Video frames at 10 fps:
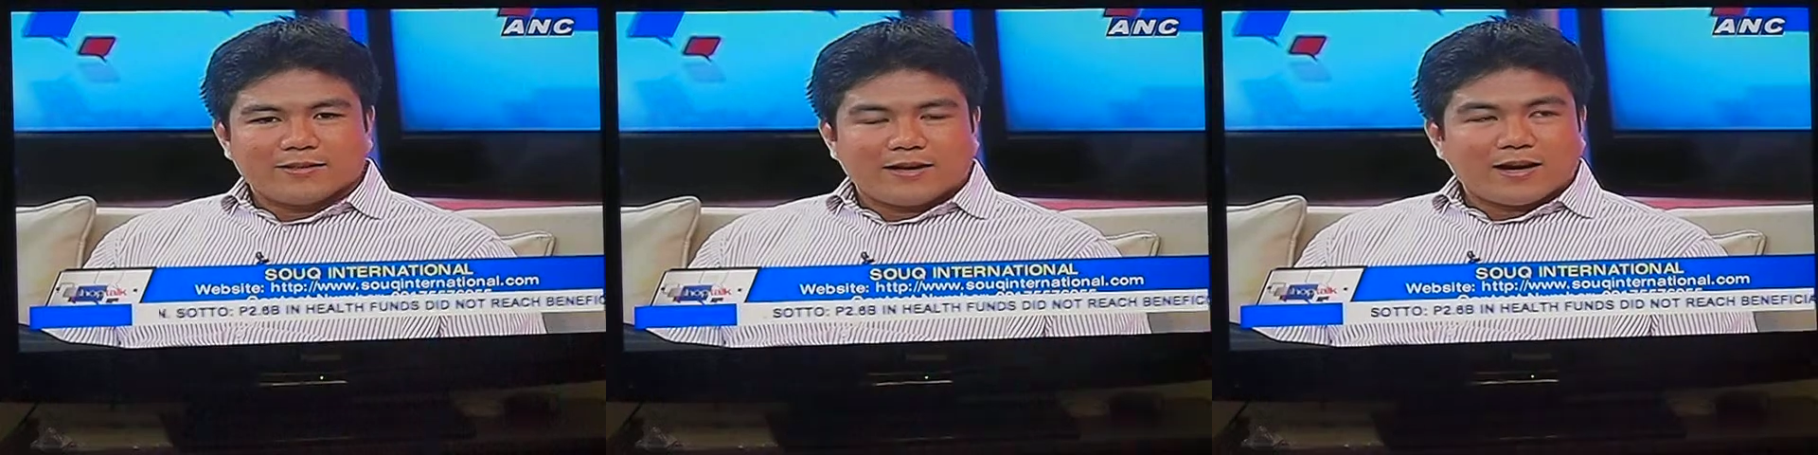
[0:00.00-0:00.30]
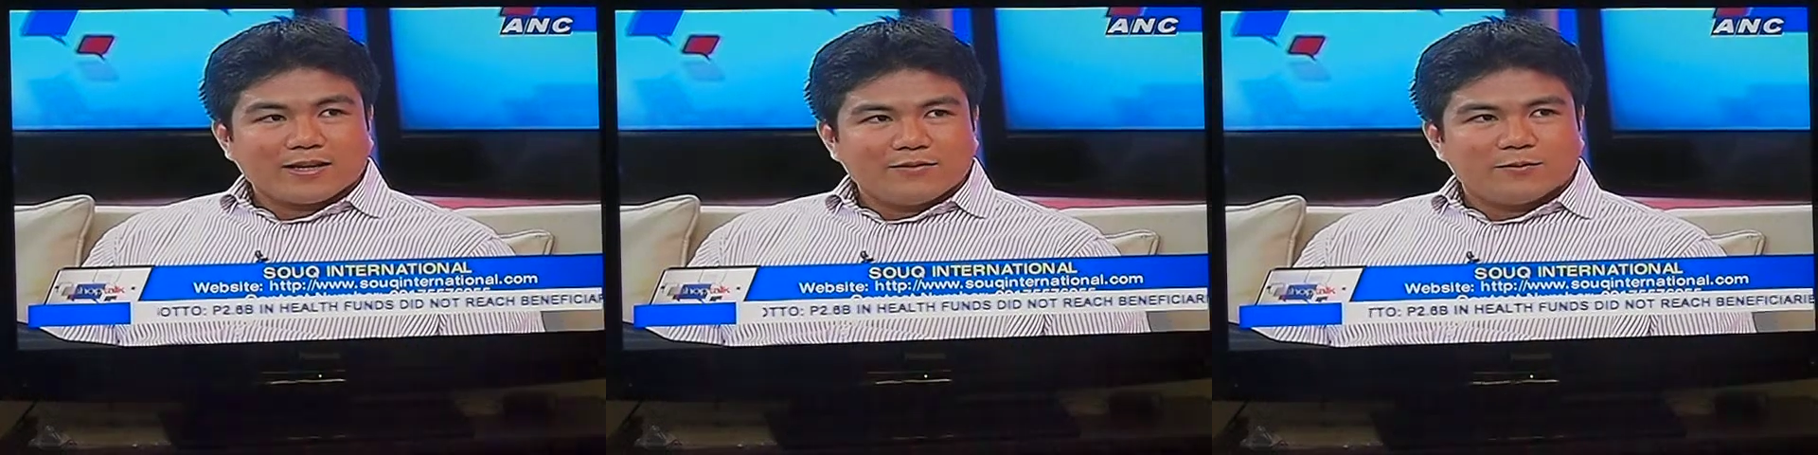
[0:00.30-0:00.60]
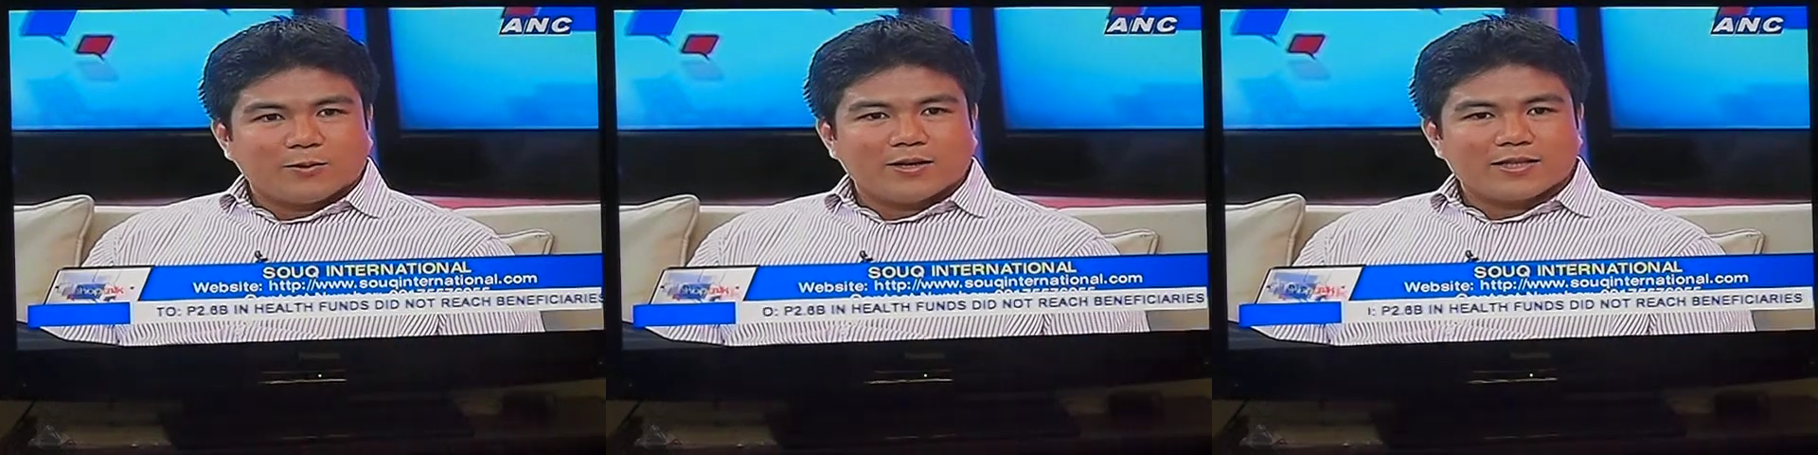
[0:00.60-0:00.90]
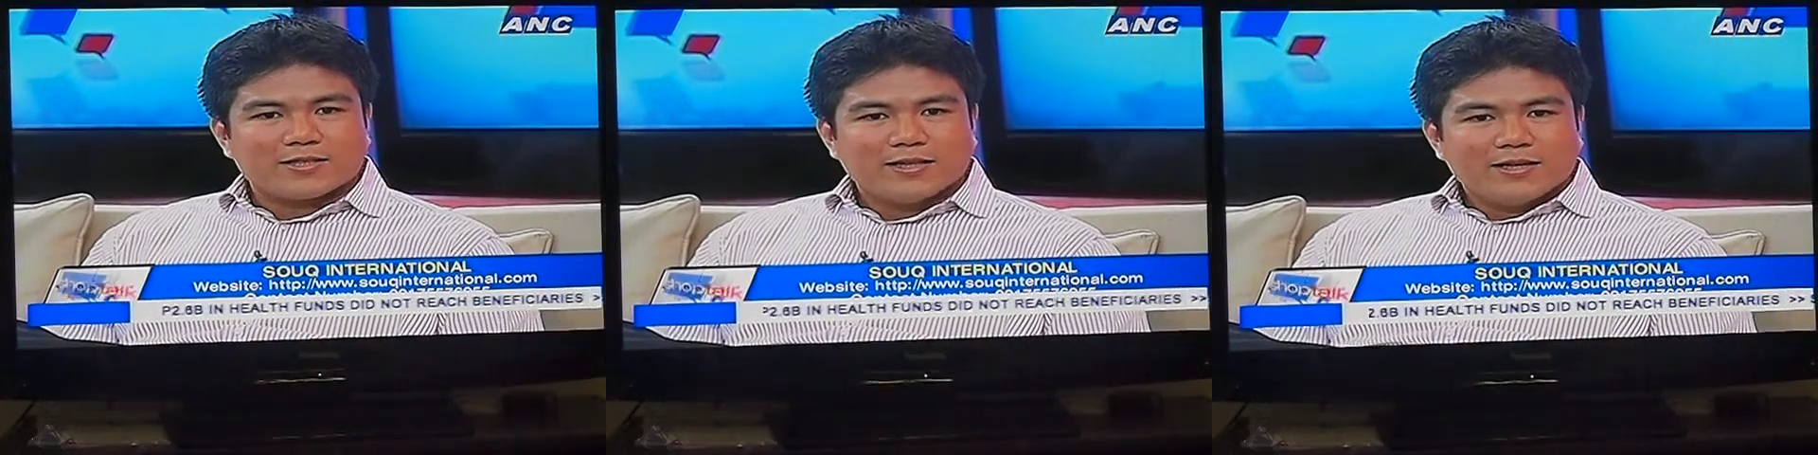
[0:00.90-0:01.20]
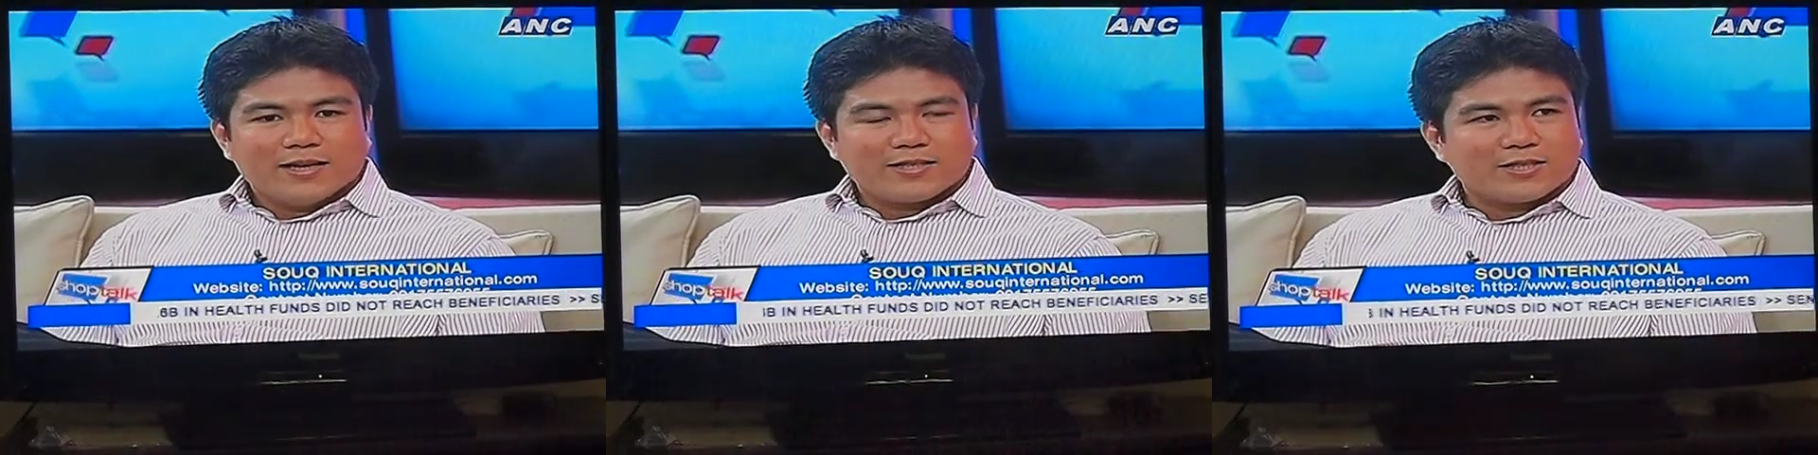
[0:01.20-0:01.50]
the argan forest
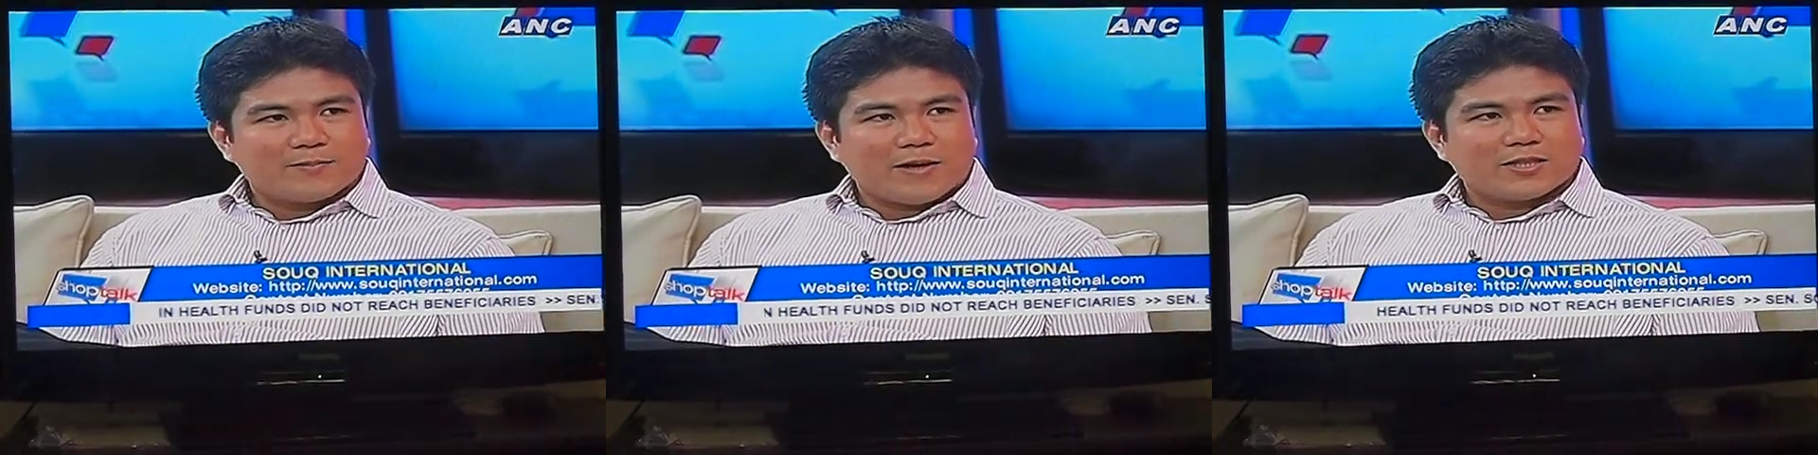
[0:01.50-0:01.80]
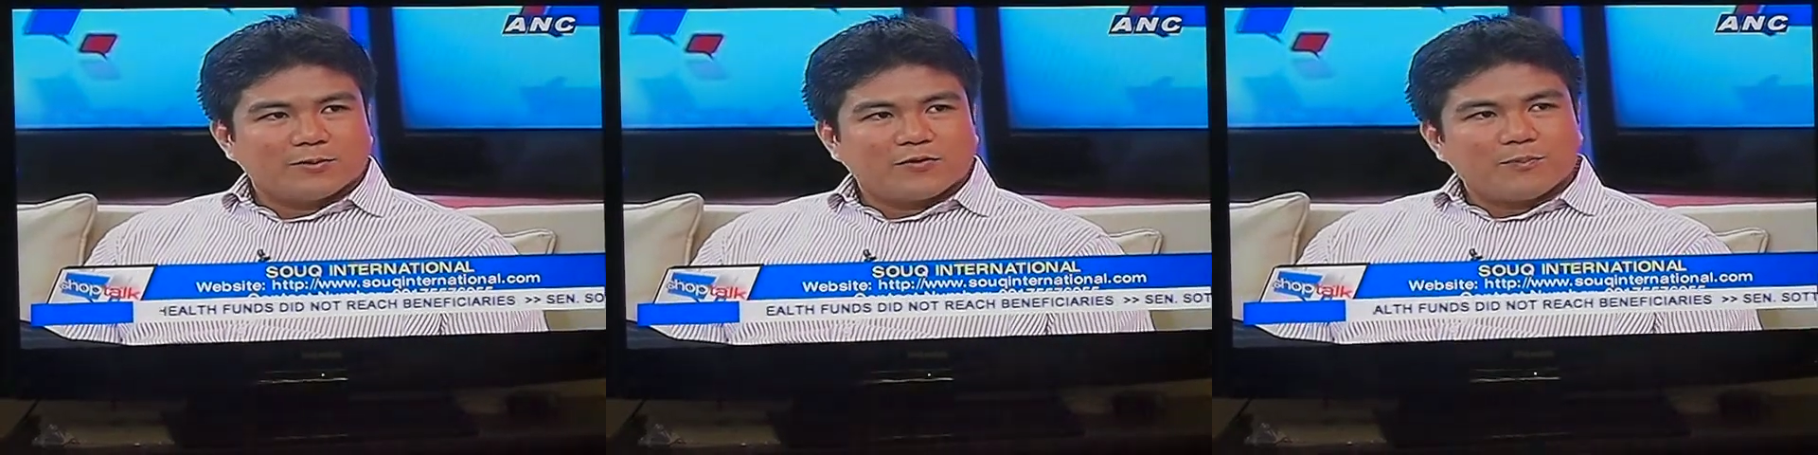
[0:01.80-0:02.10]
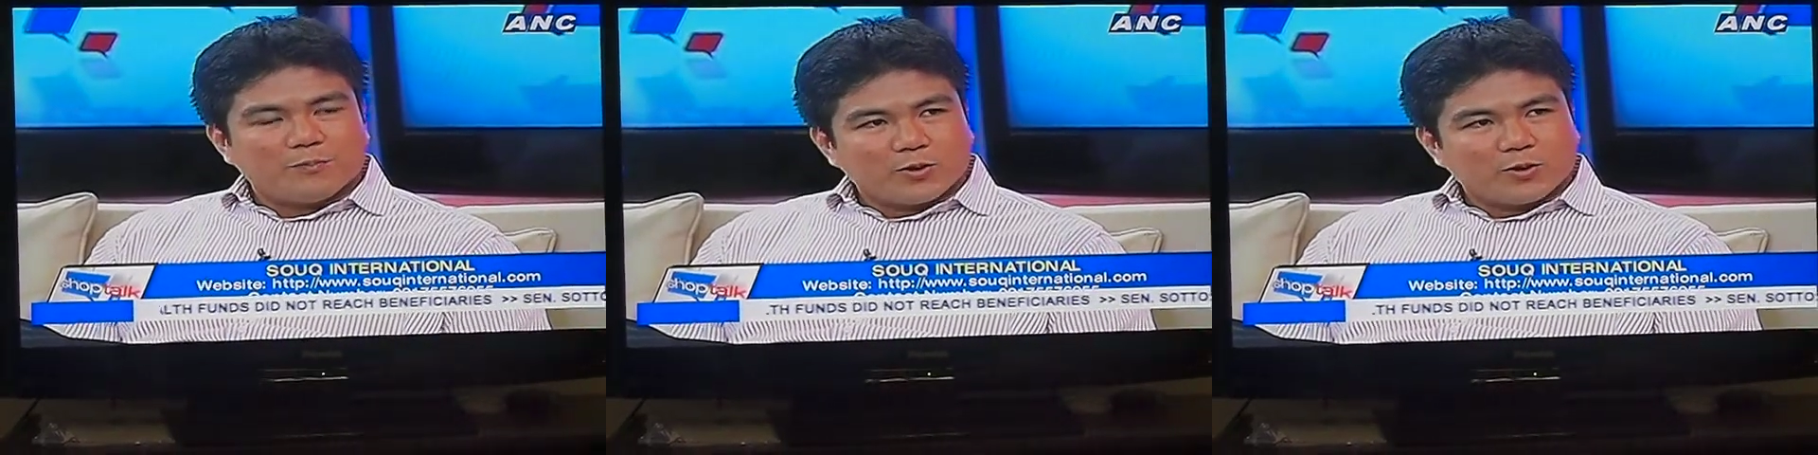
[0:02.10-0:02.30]
is responsible for